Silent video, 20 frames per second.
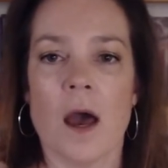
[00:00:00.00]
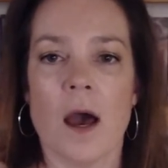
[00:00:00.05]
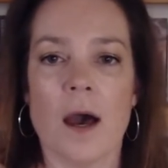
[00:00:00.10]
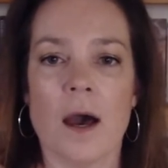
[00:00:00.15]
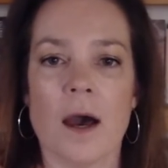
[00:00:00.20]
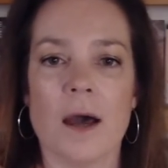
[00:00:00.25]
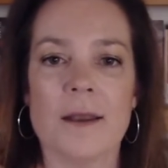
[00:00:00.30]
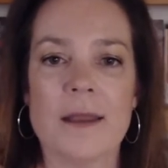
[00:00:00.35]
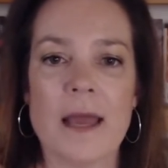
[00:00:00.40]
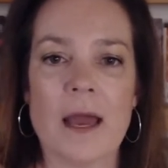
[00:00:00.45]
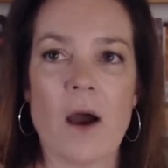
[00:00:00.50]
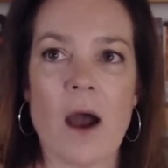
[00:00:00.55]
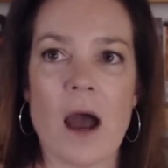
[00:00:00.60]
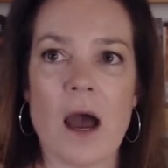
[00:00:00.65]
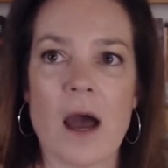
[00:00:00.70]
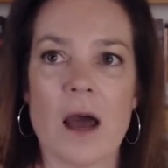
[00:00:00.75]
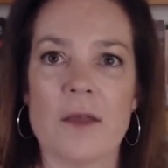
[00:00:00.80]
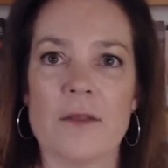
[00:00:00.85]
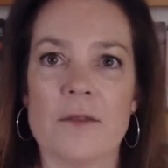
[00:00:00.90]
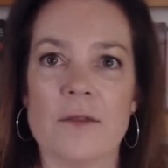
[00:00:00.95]
Uh, now,
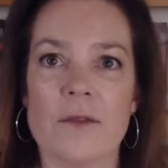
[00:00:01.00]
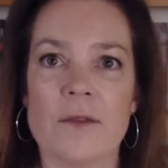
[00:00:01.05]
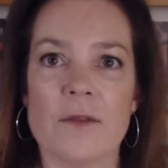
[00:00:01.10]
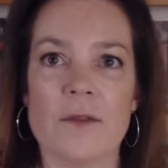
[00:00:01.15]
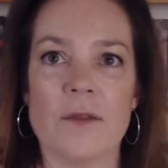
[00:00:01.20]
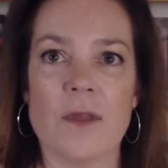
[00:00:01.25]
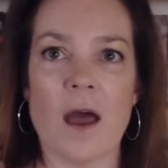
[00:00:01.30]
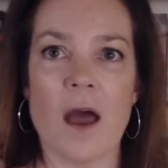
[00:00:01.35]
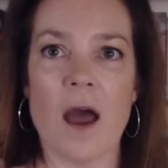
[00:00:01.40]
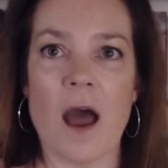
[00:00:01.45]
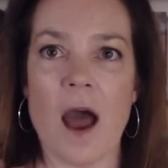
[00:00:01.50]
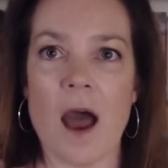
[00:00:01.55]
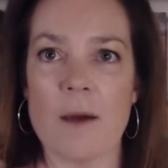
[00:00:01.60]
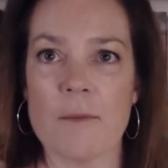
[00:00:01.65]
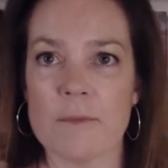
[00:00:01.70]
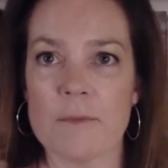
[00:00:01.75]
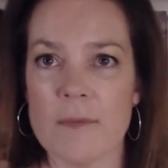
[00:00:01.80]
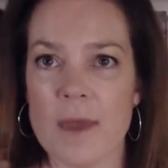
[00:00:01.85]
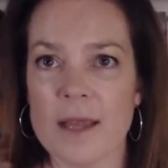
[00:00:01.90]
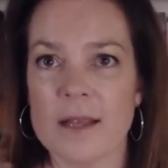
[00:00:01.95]

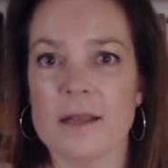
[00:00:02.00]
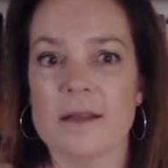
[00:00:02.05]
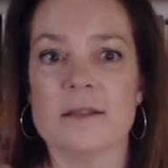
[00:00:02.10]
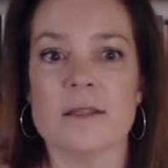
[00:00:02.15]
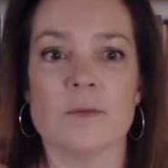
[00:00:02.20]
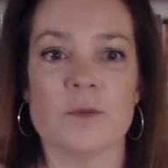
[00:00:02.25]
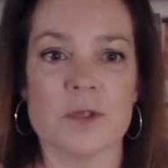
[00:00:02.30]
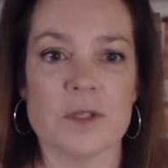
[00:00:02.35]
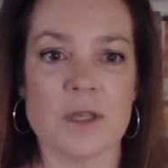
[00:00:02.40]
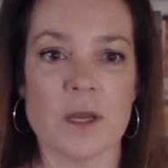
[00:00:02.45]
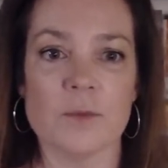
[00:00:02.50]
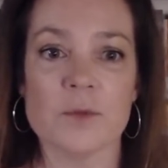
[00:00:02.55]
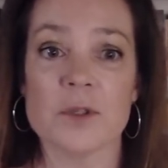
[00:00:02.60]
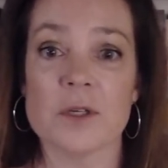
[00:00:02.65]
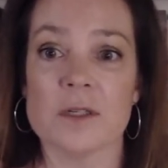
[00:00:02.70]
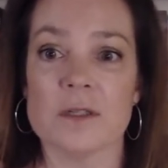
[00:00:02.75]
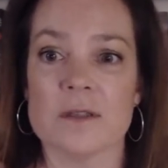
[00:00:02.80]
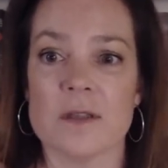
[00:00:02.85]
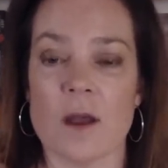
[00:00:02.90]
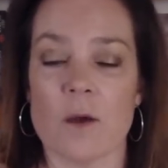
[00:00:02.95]
I'm making some
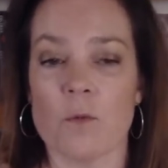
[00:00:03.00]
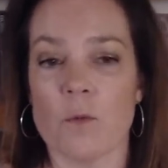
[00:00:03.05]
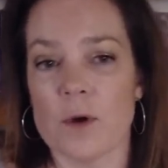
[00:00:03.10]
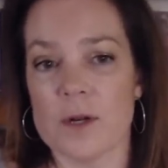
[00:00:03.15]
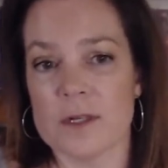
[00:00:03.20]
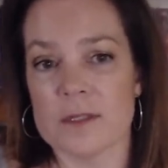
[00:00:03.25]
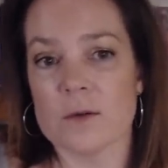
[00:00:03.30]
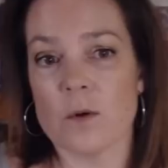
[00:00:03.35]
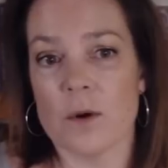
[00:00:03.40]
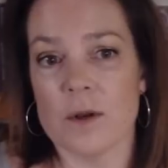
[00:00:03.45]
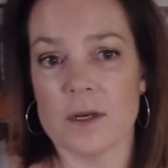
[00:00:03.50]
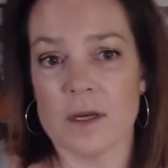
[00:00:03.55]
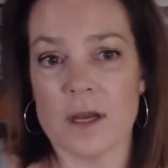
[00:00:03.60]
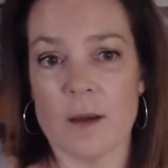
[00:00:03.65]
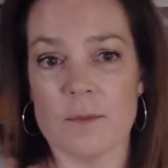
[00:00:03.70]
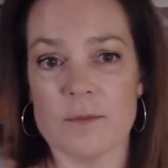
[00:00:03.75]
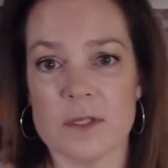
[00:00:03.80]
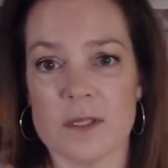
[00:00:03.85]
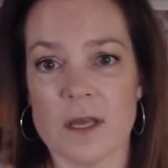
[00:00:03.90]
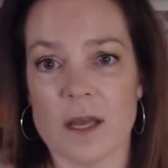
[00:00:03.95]
assumptions that what is going to
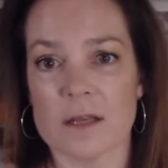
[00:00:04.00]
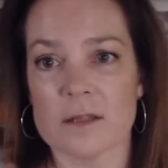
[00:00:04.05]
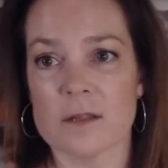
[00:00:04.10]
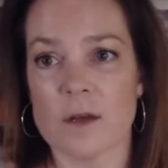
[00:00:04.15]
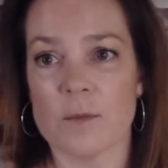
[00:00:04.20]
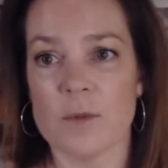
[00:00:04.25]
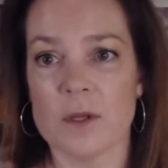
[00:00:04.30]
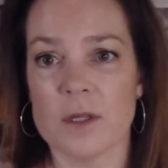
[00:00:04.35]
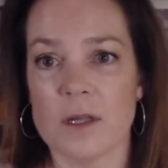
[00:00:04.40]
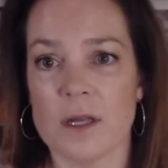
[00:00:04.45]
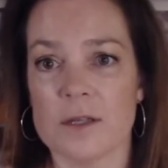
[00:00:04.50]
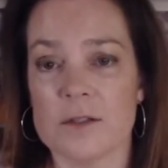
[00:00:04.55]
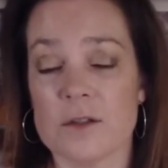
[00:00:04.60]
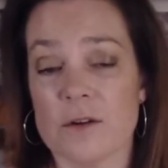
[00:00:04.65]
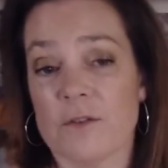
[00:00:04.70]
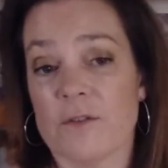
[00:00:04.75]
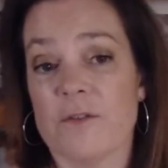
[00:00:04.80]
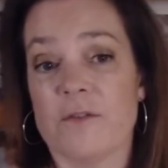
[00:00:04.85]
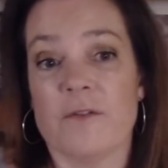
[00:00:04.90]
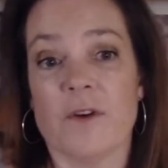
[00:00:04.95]
come to the XRP
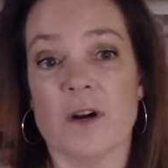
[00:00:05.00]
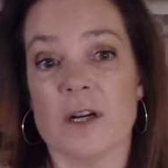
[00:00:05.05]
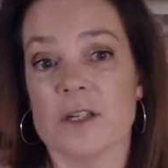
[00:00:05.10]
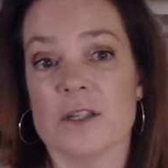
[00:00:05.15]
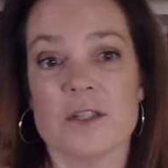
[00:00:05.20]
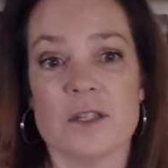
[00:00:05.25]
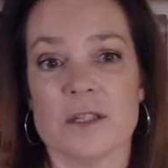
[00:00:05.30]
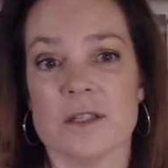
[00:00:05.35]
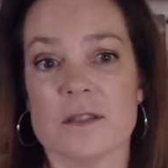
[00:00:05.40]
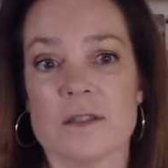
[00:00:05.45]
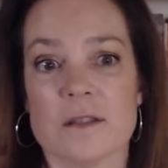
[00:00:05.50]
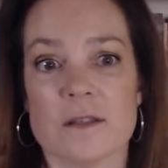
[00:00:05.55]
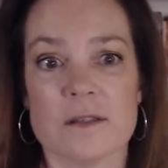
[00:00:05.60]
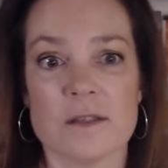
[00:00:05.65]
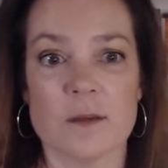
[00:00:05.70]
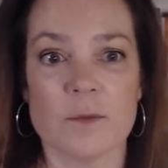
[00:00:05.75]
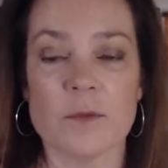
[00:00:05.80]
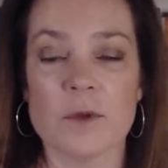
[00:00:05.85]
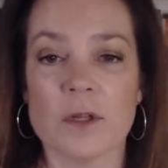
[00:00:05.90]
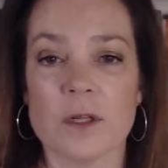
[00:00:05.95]
ledger functions
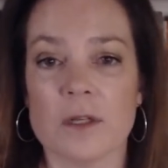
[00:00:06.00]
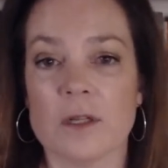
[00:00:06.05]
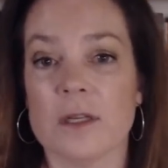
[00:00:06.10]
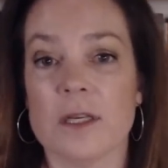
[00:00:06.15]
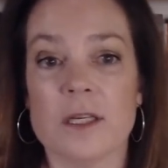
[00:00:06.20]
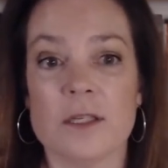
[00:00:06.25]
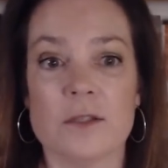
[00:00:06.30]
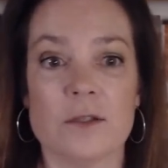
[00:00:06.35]
similarly